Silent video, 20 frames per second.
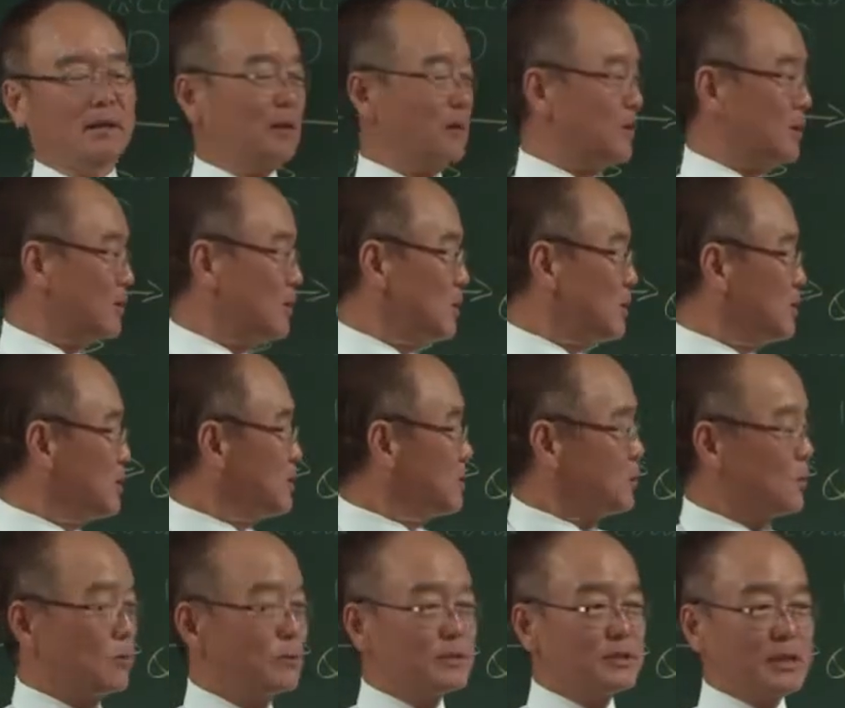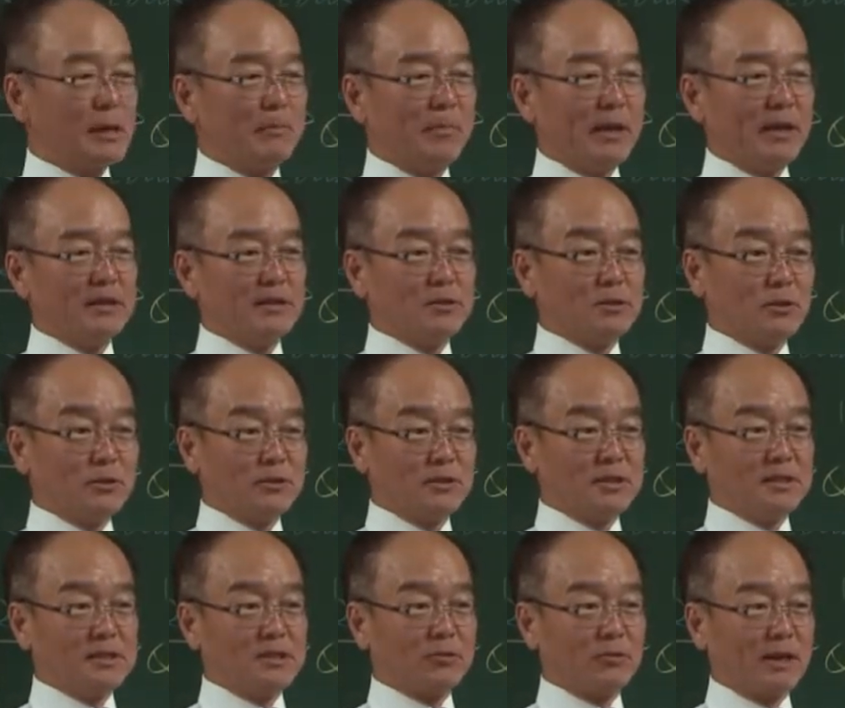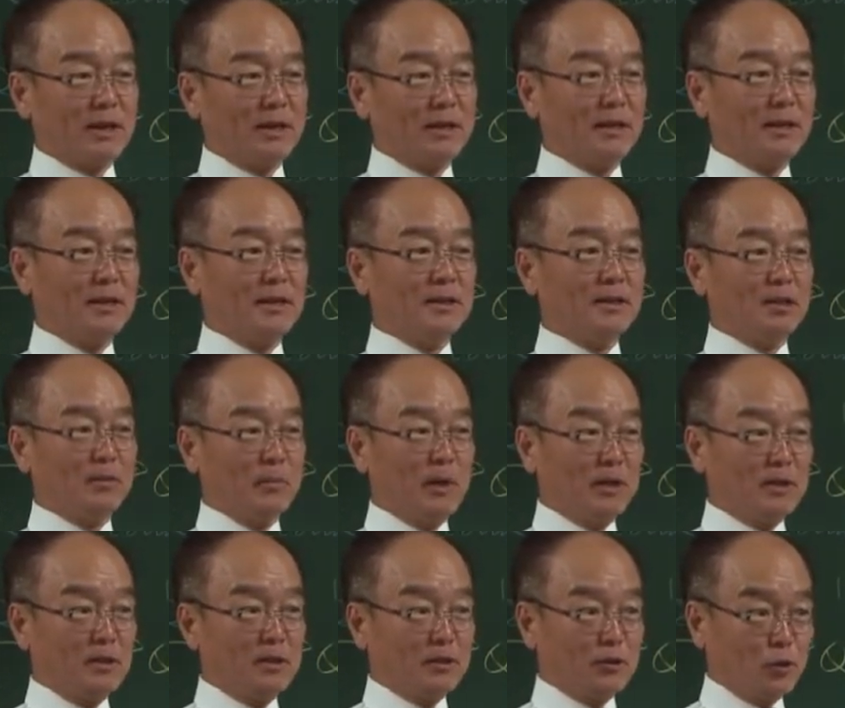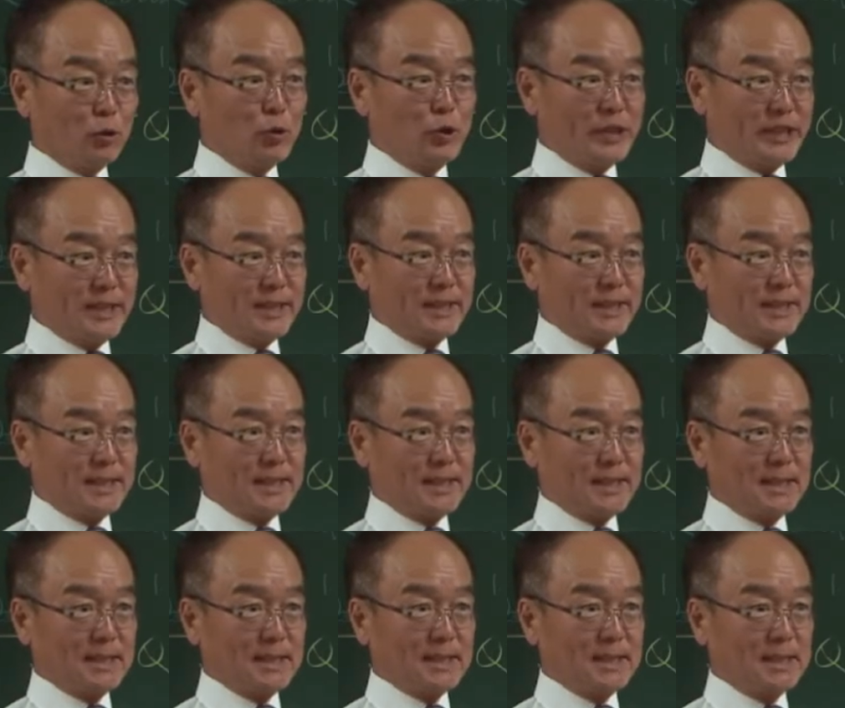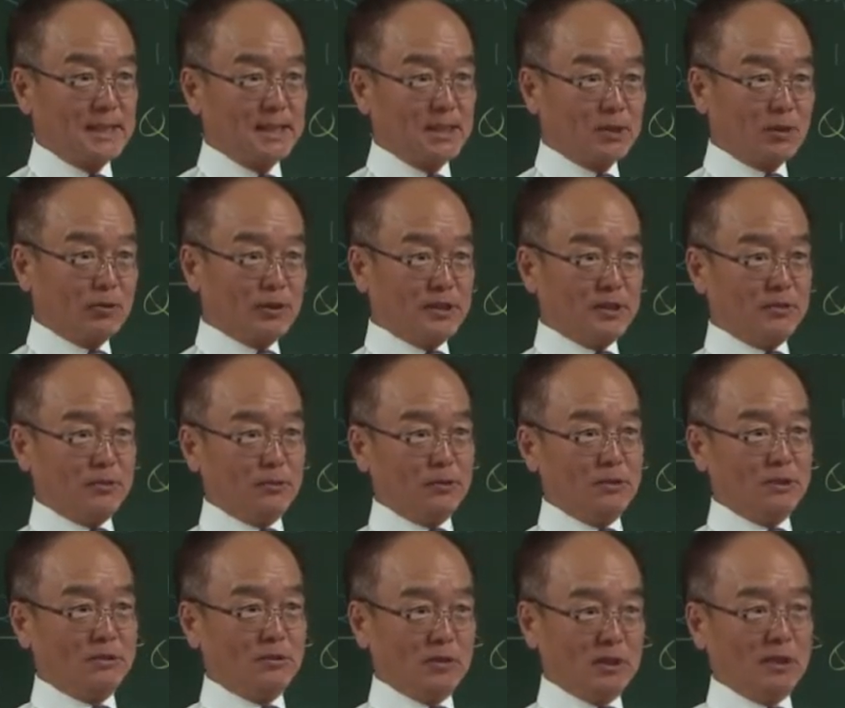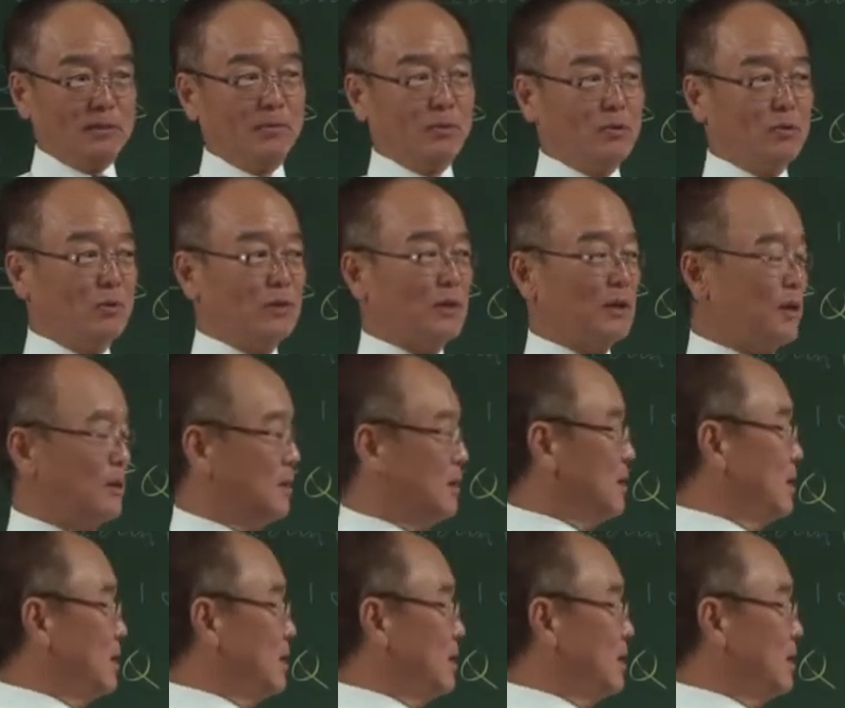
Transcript: And then this is source, supply is sources, right? Demand is uses. Sources, uses, you keep doing that.